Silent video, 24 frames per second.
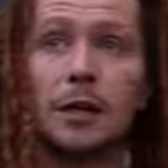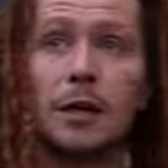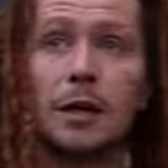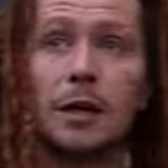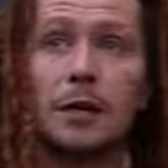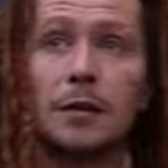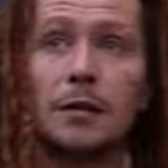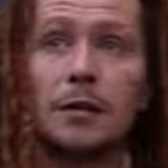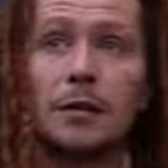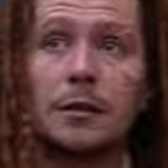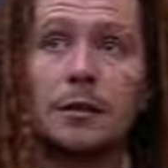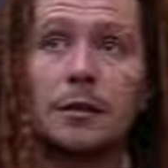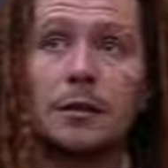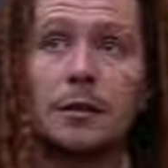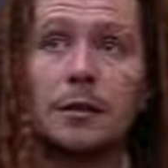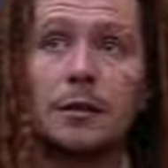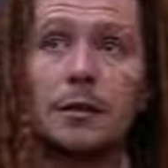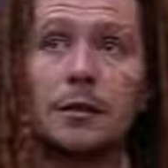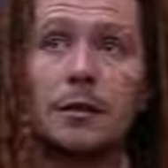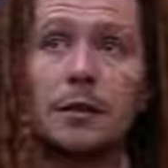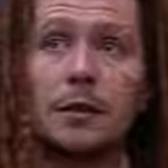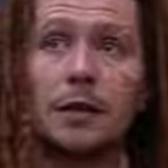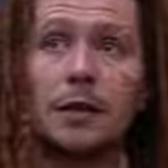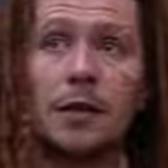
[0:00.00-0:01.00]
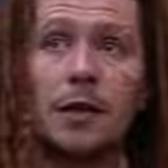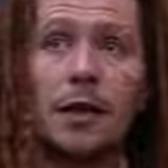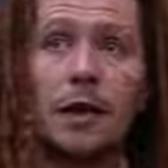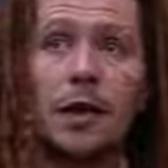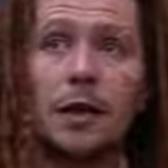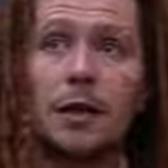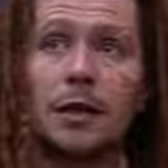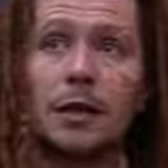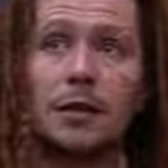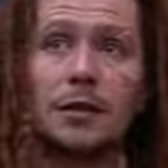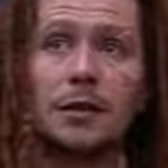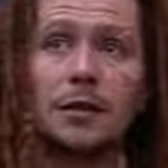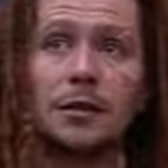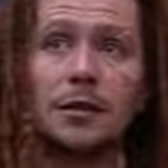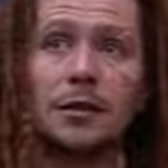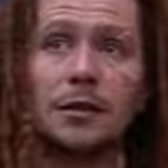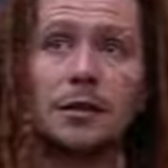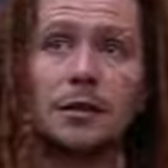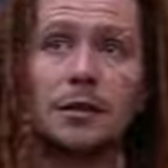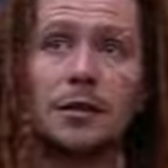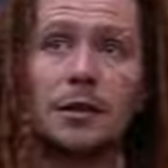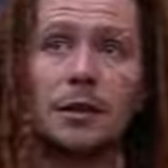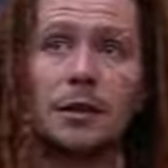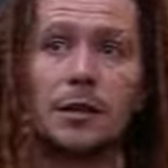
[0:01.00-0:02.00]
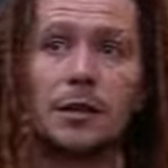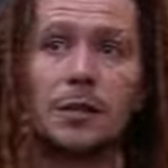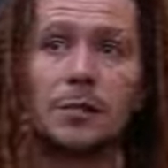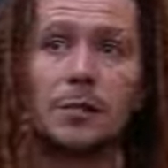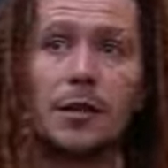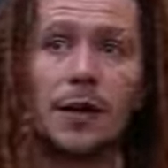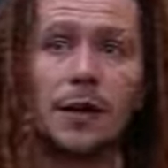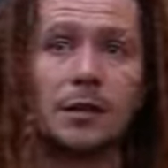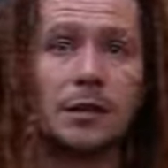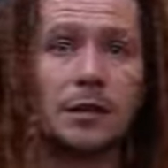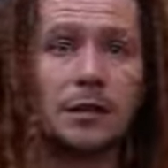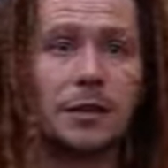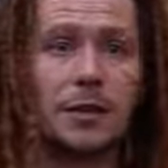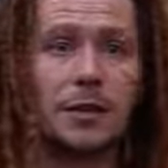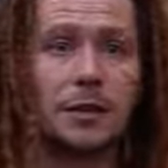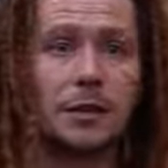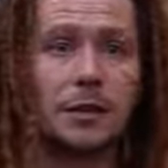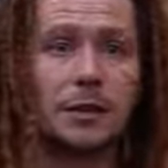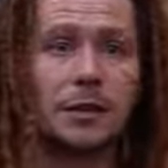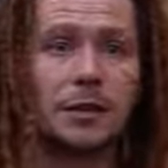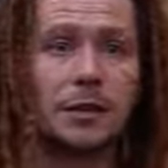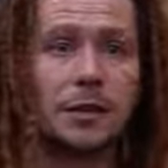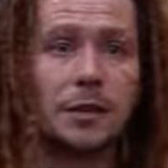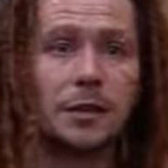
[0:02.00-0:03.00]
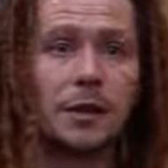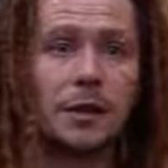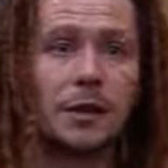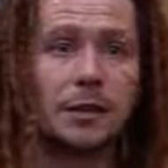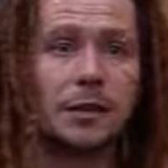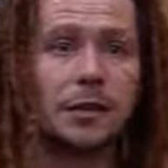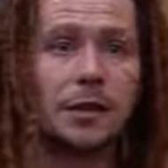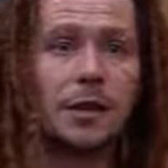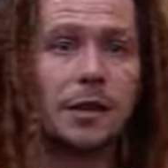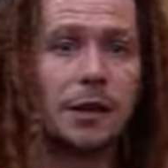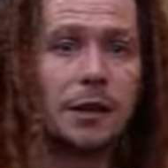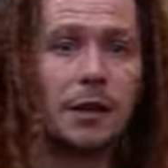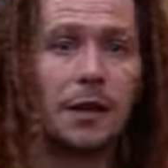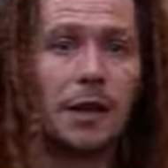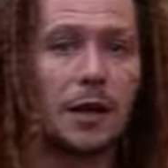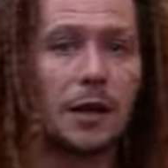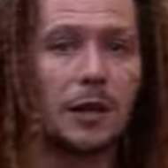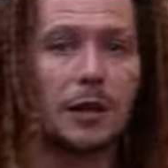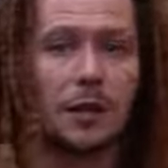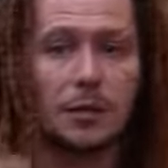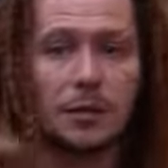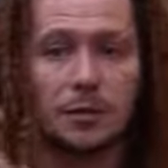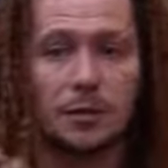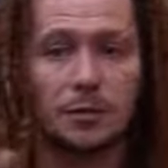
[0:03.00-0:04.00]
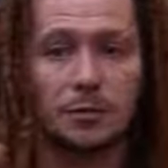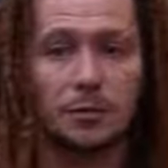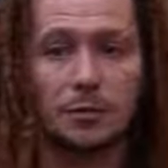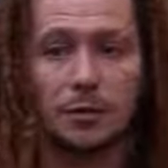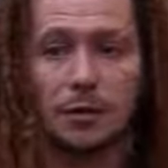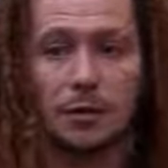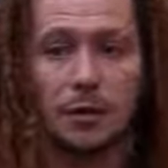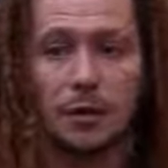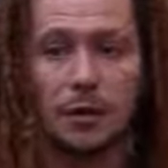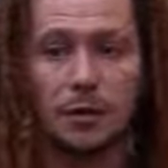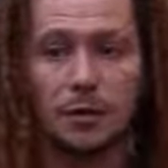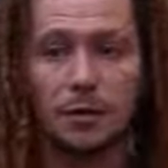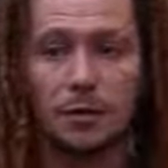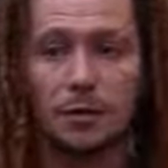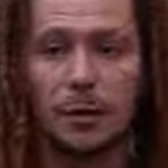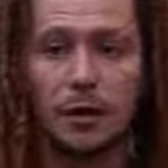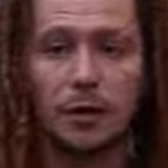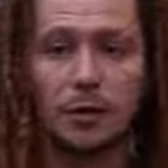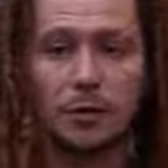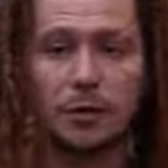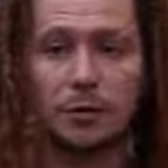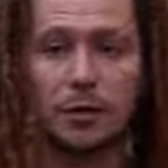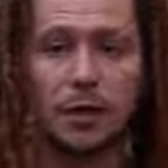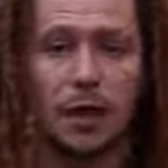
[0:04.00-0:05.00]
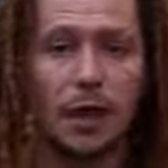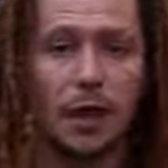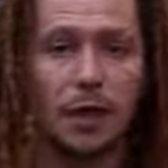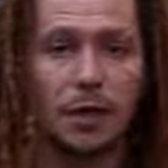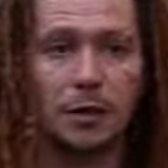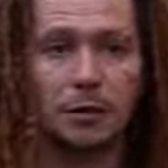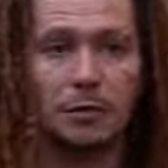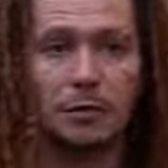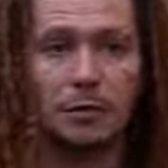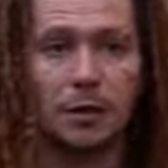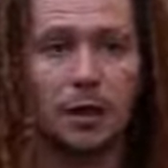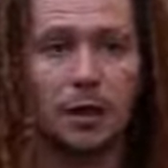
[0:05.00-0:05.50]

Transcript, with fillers: Uh, yeah, he's just got an imagination and he can take characters and put a special kind of